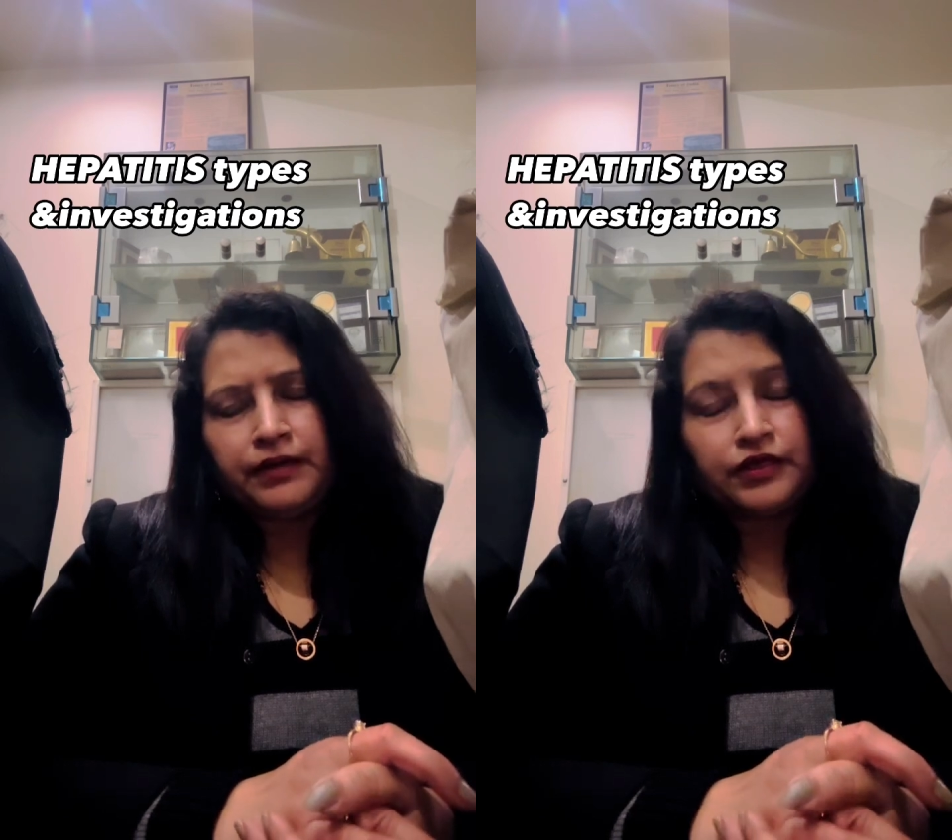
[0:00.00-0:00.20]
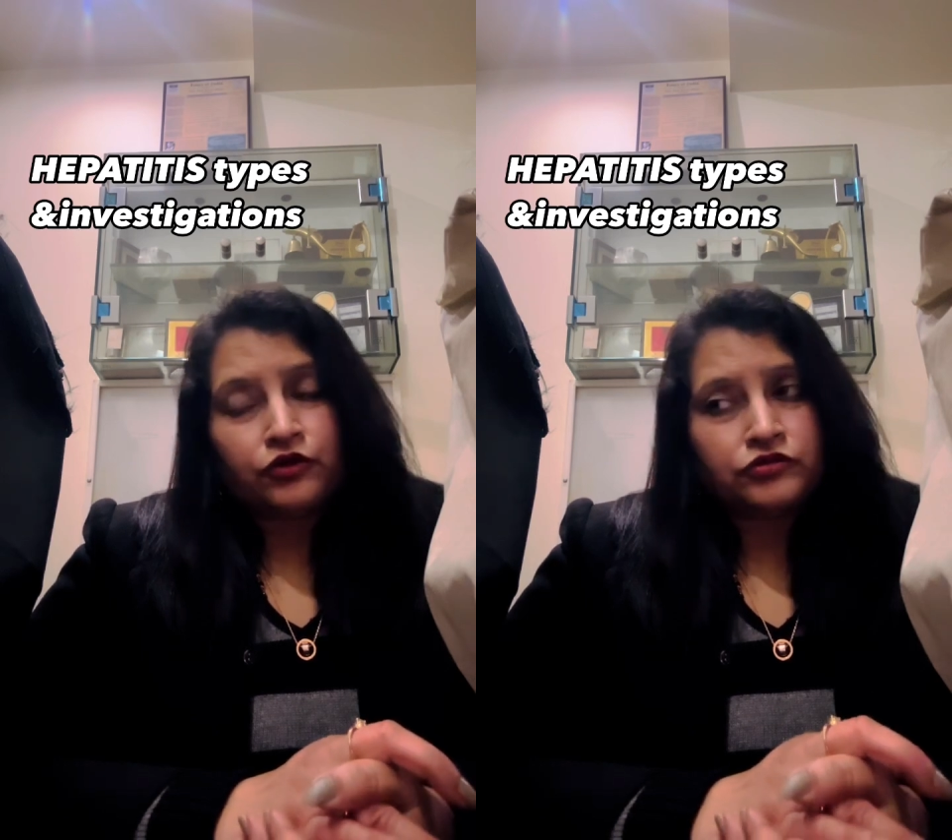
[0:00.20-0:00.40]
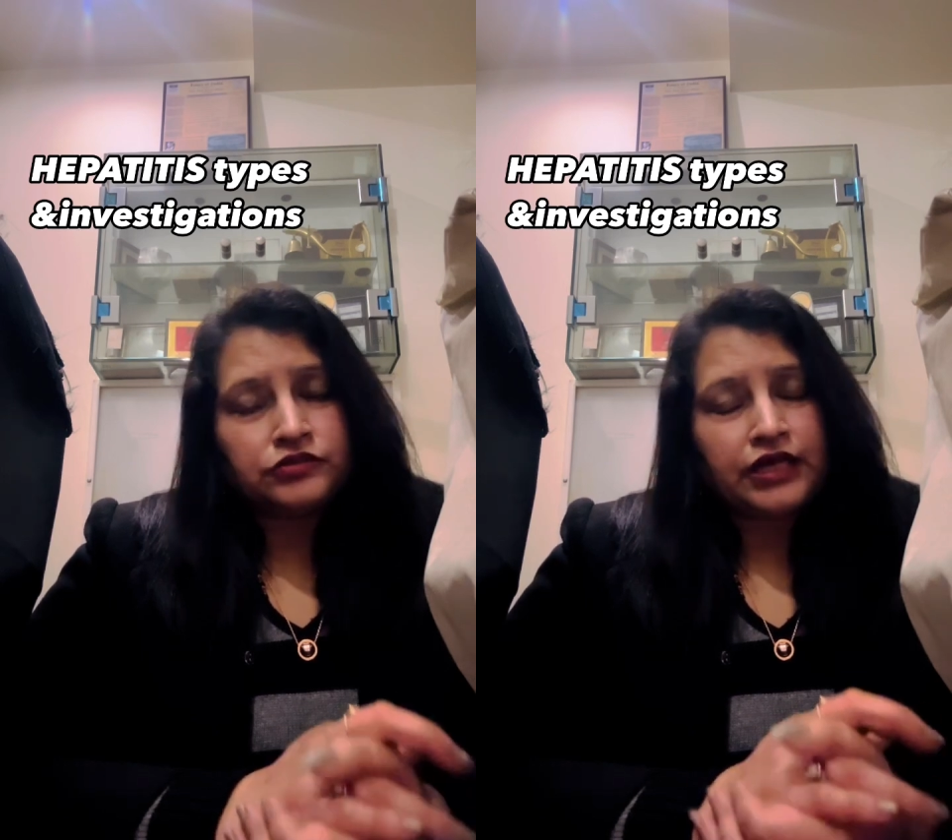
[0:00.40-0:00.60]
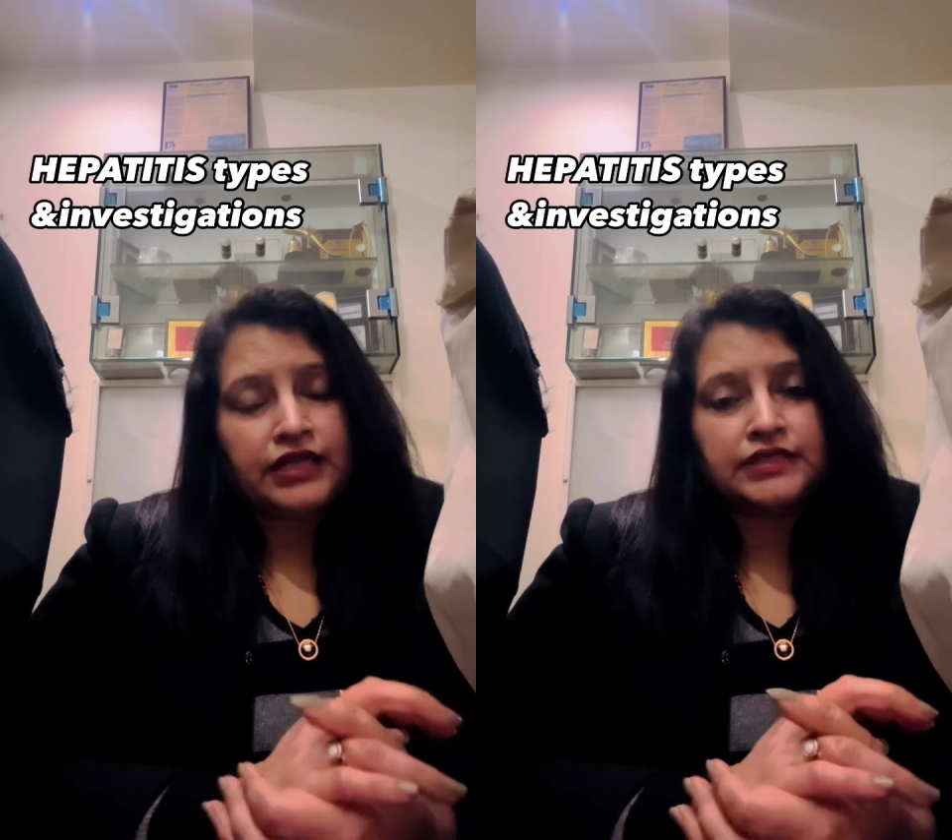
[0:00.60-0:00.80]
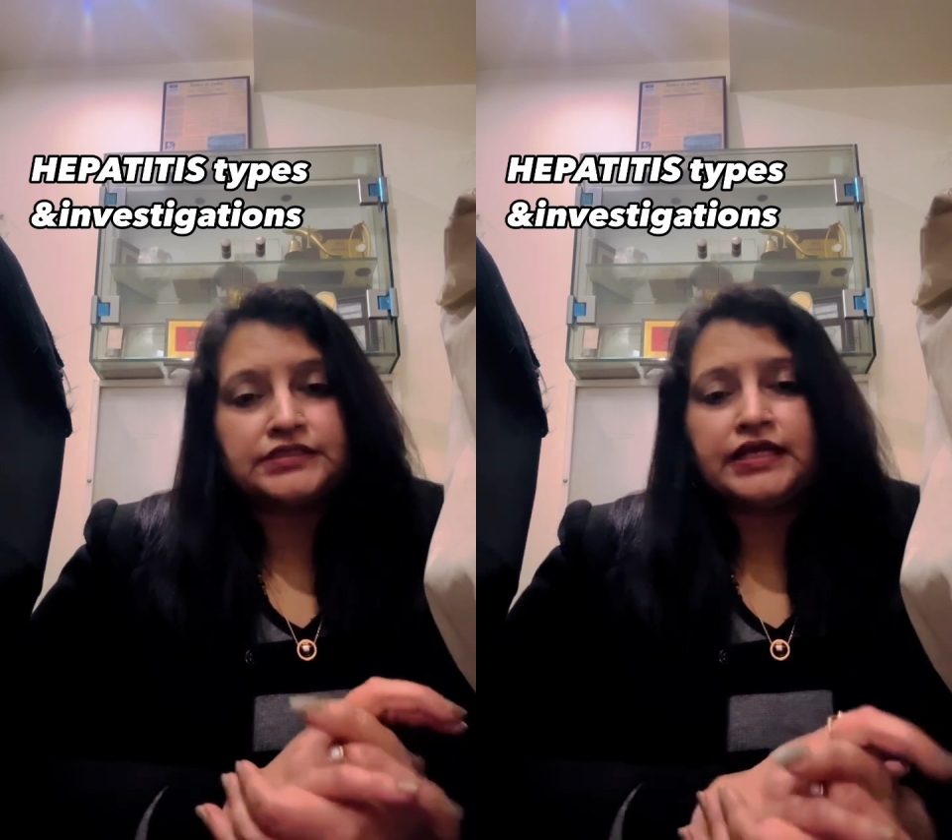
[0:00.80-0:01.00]
but not to
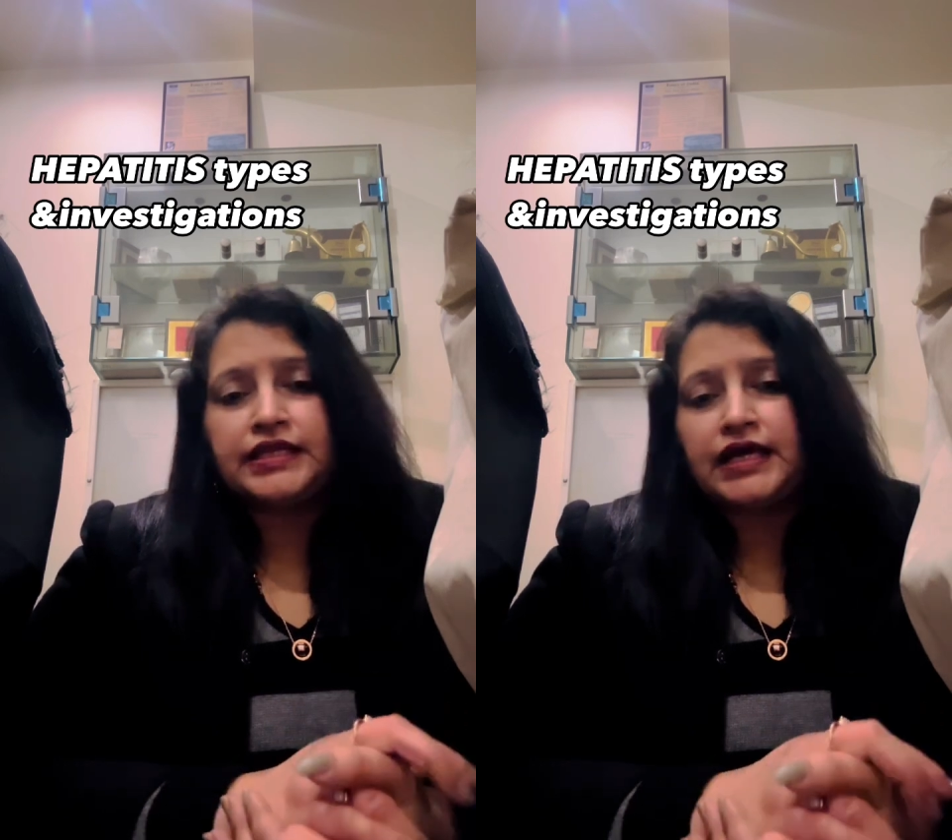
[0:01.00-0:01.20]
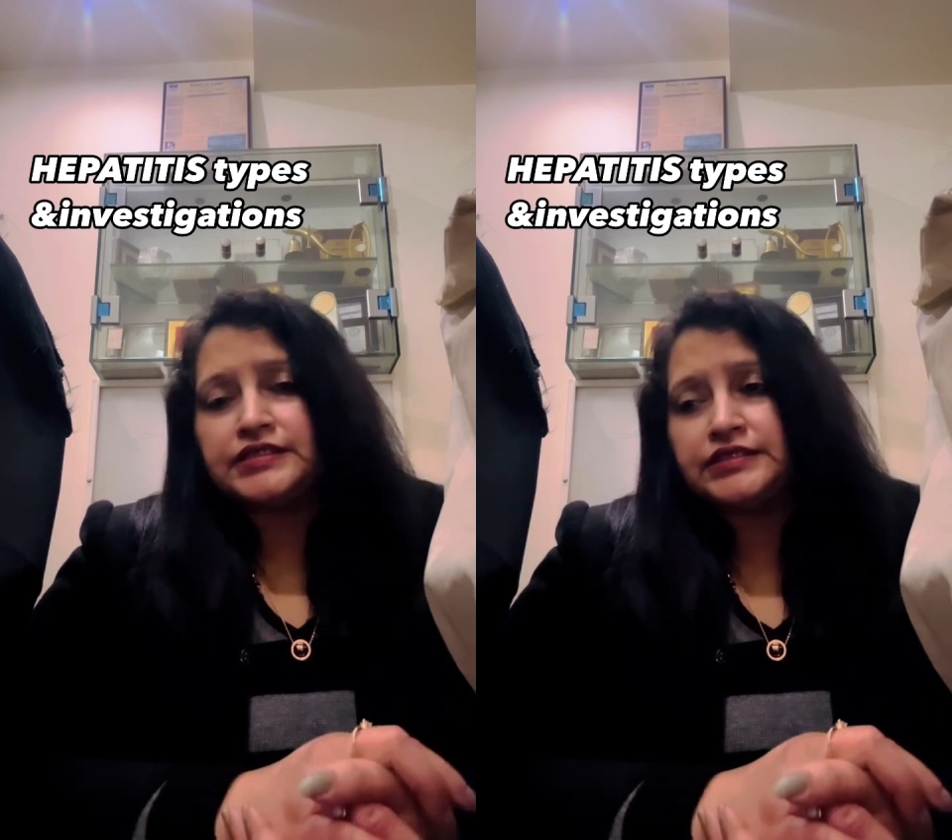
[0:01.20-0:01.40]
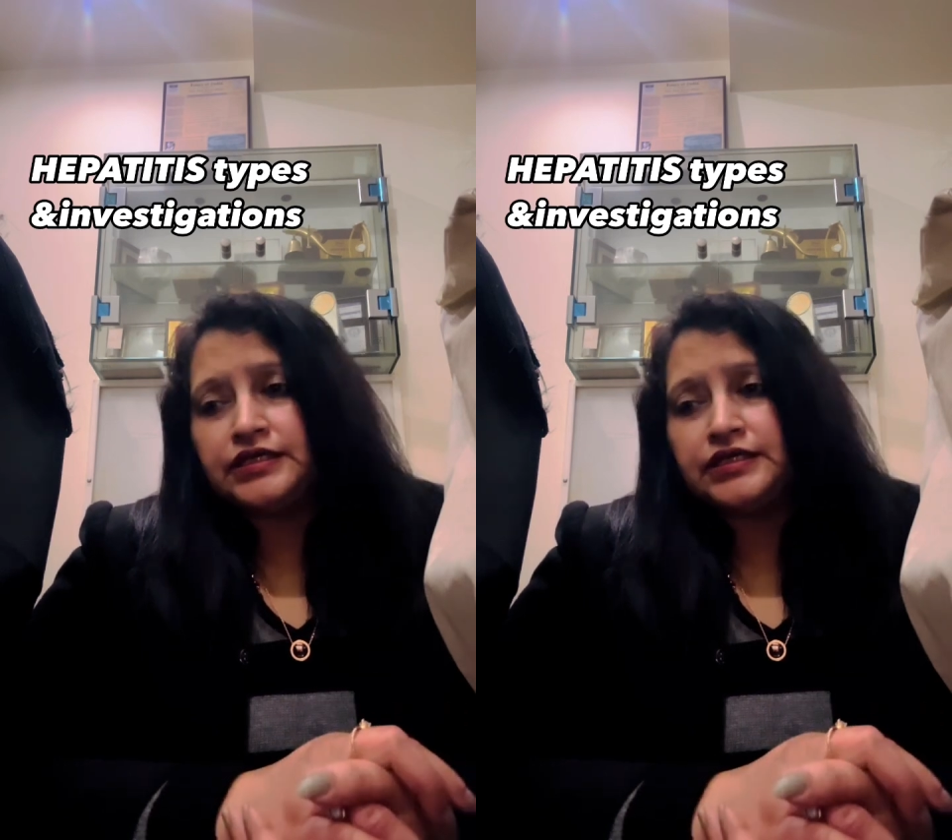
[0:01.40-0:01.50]
that extent as